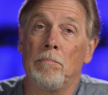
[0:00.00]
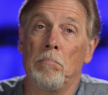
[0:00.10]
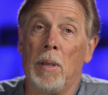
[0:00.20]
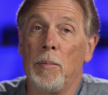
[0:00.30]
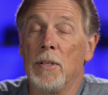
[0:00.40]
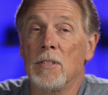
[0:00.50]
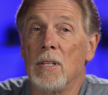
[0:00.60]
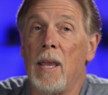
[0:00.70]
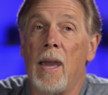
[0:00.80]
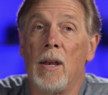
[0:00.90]
Maybe it's
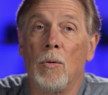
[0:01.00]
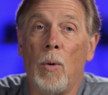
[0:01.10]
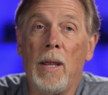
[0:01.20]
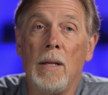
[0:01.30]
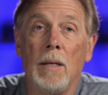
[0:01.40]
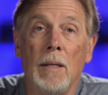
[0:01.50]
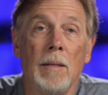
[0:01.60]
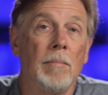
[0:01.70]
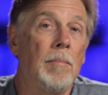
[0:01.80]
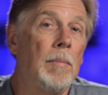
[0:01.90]
the added weight,
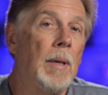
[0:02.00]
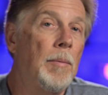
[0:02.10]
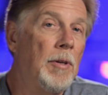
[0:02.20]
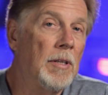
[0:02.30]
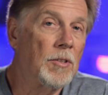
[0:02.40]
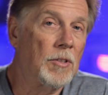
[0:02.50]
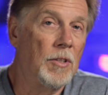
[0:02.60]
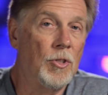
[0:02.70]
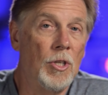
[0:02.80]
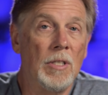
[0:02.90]
maybe it's the
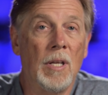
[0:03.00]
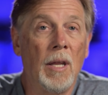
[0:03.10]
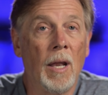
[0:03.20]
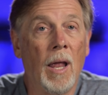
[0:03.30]
G10